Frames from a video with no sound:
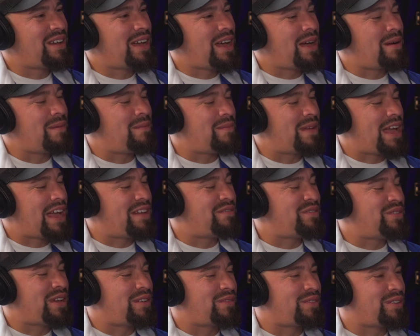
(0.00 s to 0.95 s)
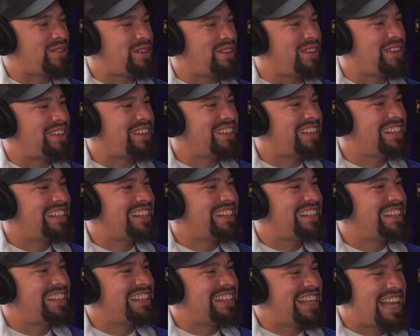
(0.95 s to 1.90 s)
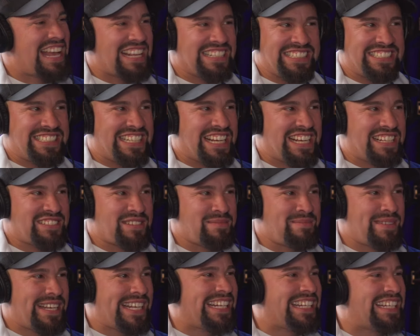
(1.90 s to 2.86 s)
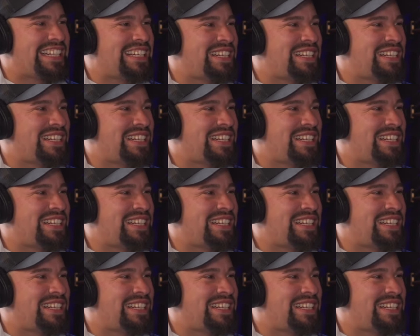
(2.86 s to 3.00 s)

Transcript: Have you ever had the chance of meeting